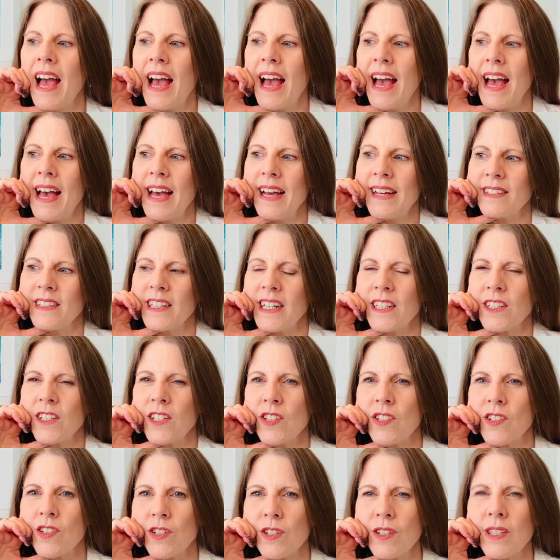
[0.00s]
and yeah,
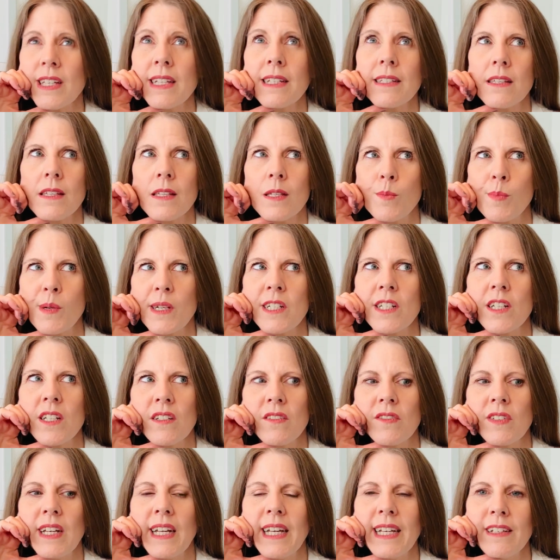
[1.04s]
just do things, especially
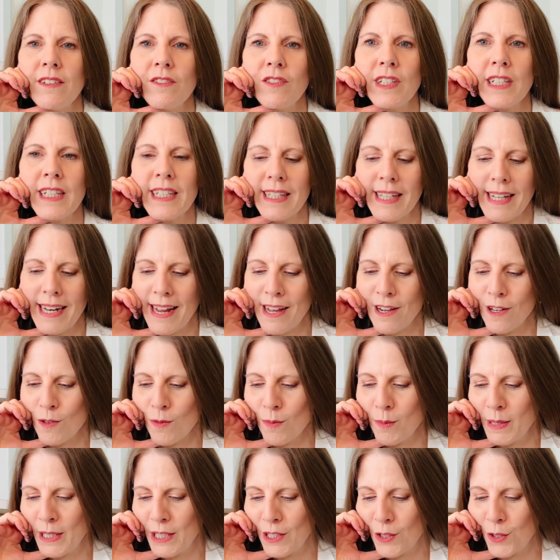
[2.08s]
of an evening, that help
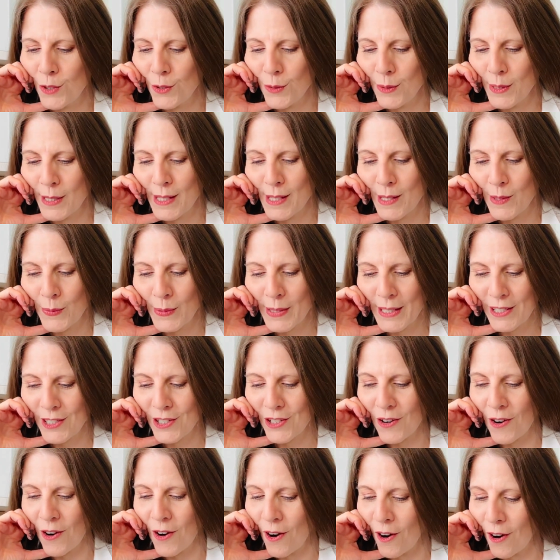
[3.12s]
me to switch
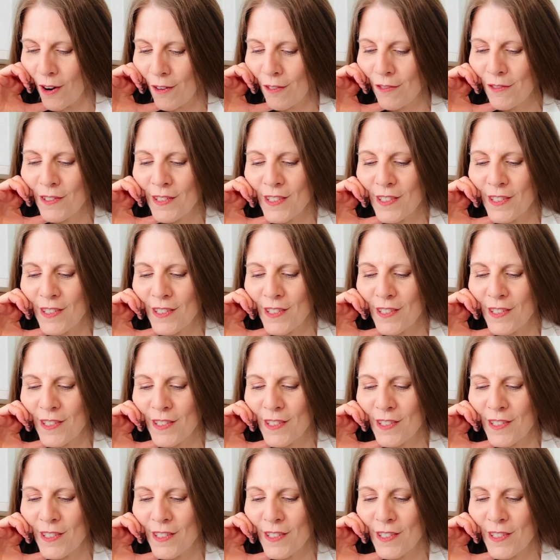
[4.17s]
off.